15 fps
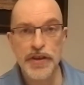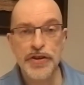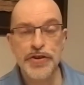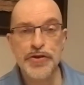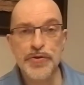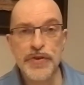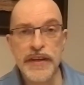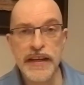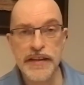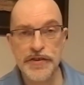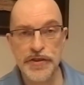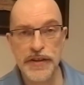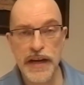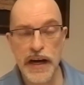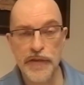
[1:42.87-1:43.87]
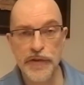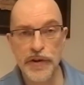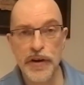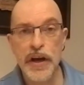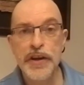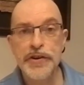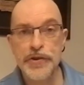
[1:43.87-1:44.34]
you need to
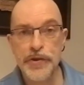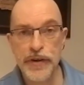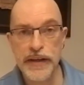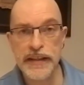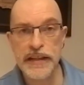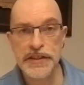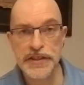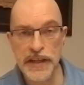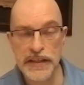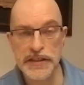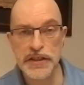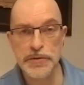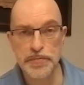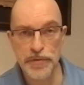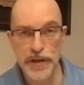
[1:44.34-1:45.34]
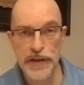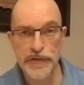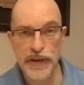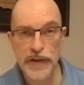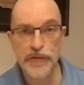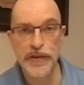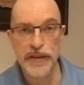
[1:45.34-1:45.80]
cover during the judge's
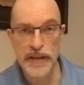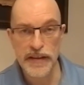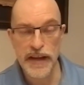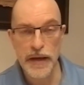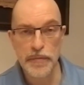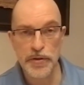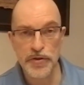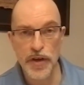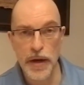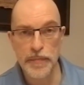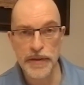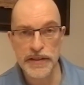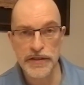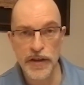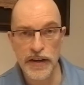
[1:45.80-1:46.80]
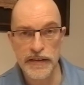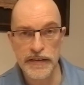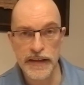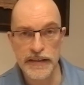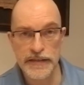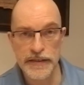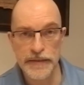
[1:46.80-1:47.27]
briefing for the Table Topics
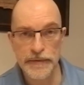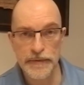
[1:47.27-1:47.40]
Contest.